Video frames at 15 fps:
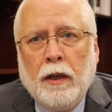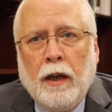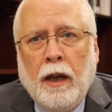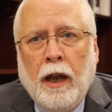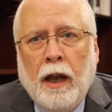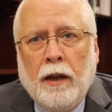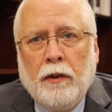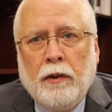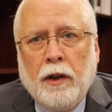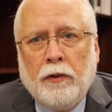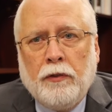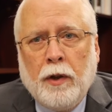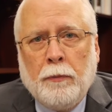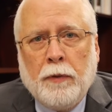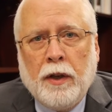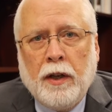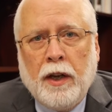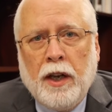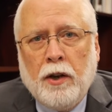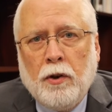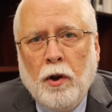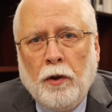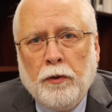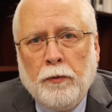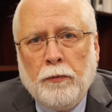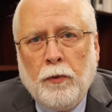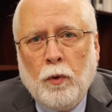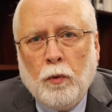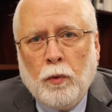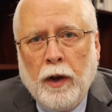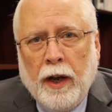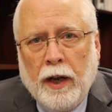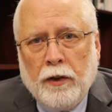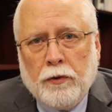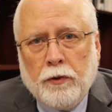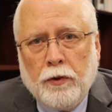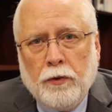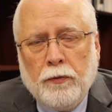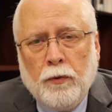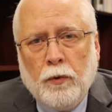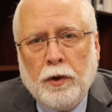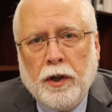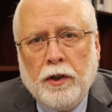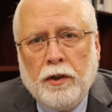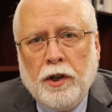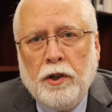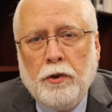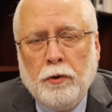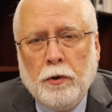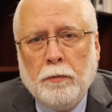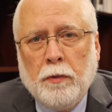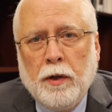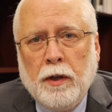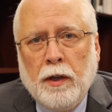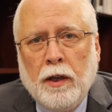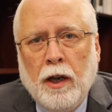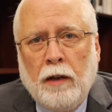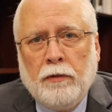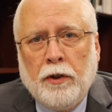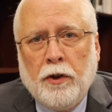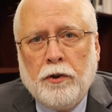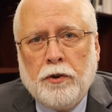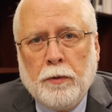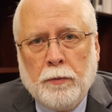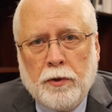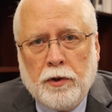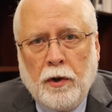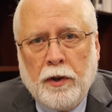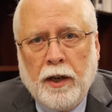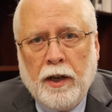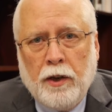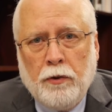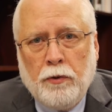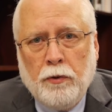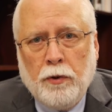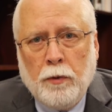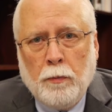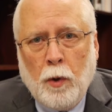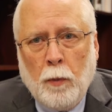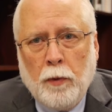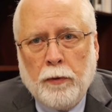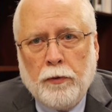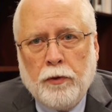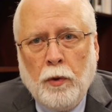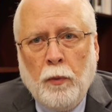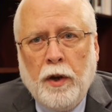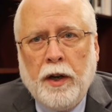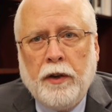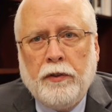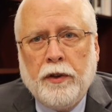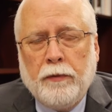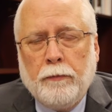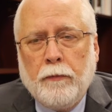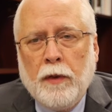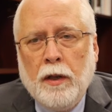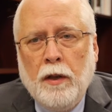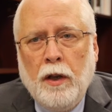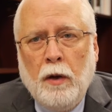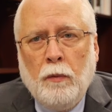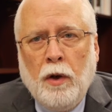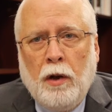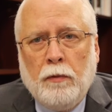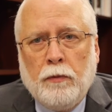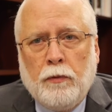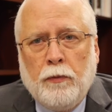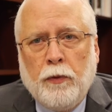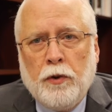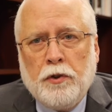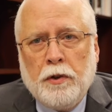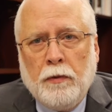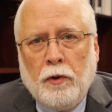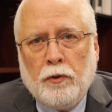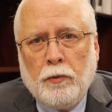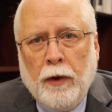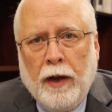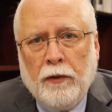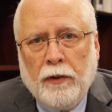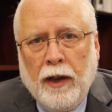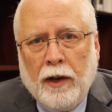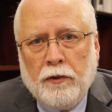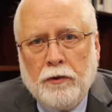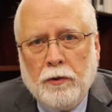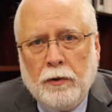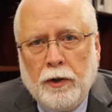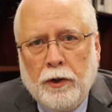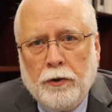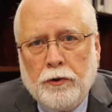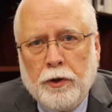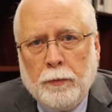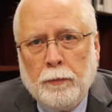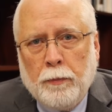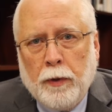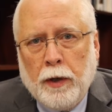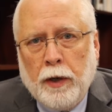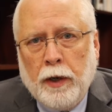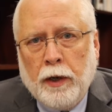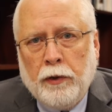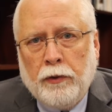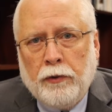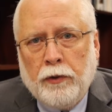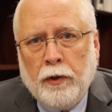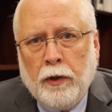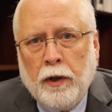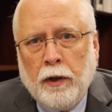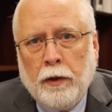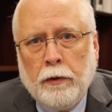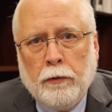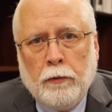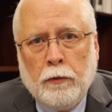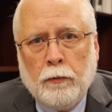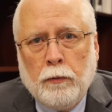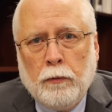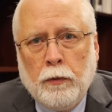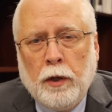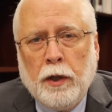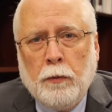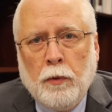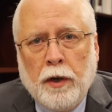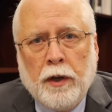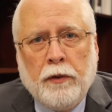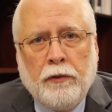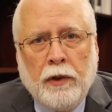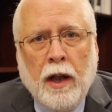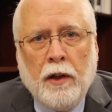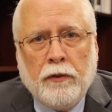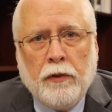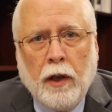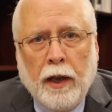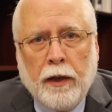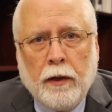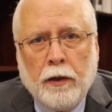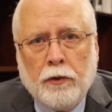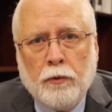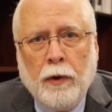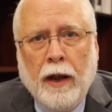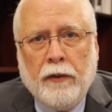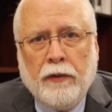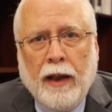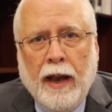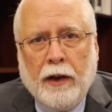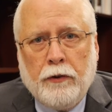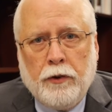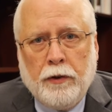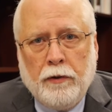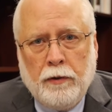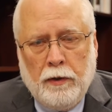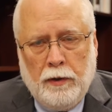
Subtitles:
and something that he called the full range or the full continuum of leadership, which I'll get into in a moment. So what is it? Well, first of all, transactional leadership is really what it sounds like, a transaction.